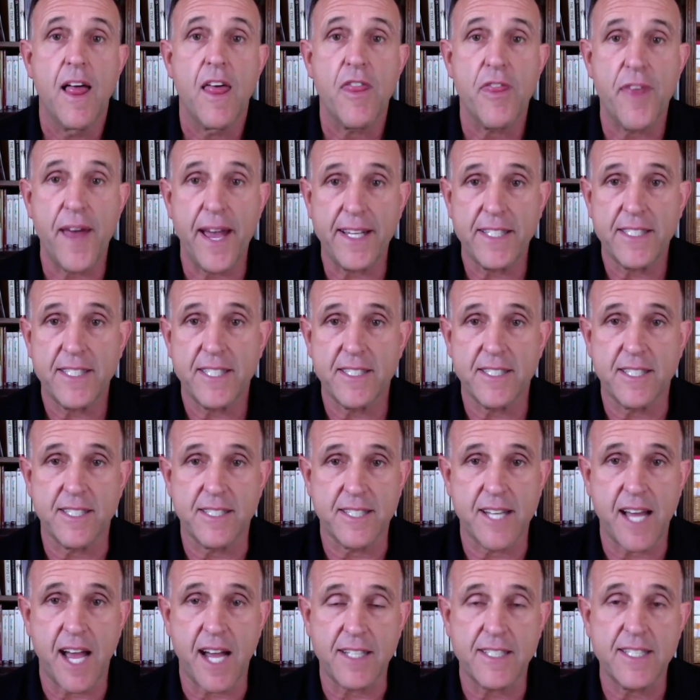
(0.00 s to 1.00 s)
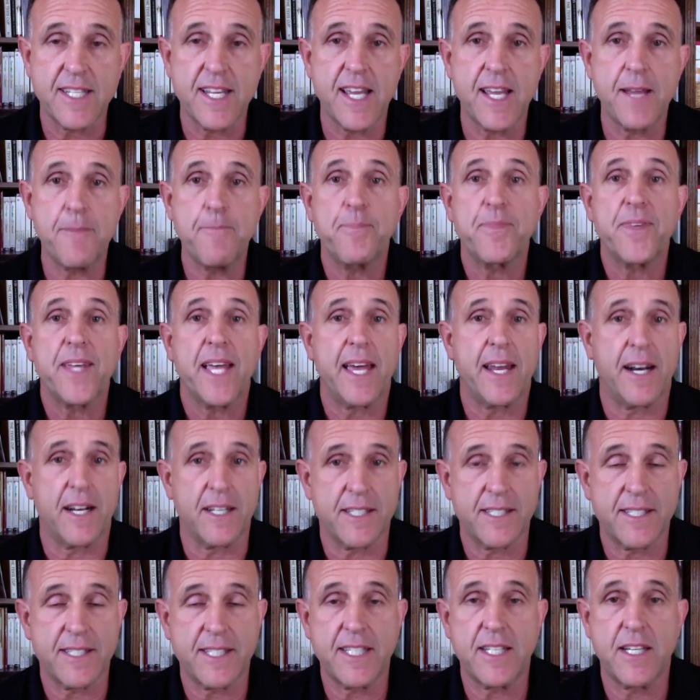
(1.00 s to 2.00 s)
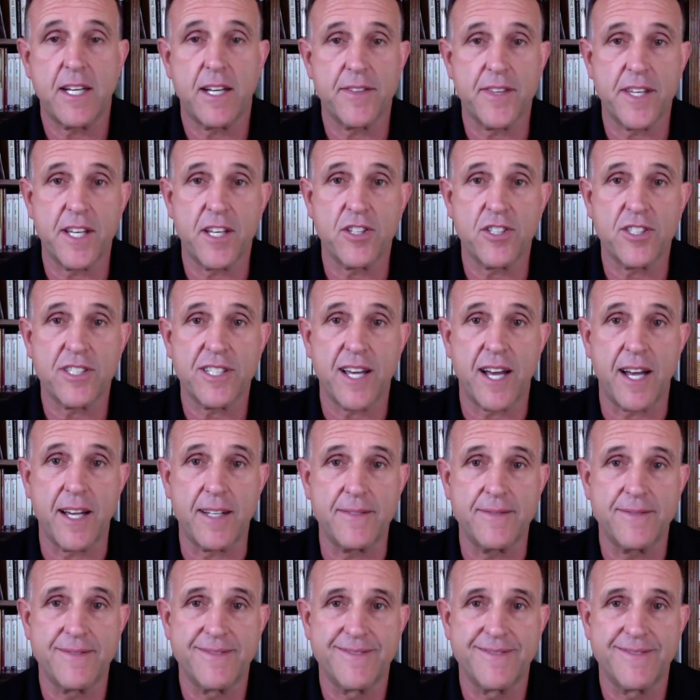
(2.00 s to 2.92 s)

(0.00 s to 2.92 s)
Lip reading: Thanks, this is Doc T, and I'll see you on the other side.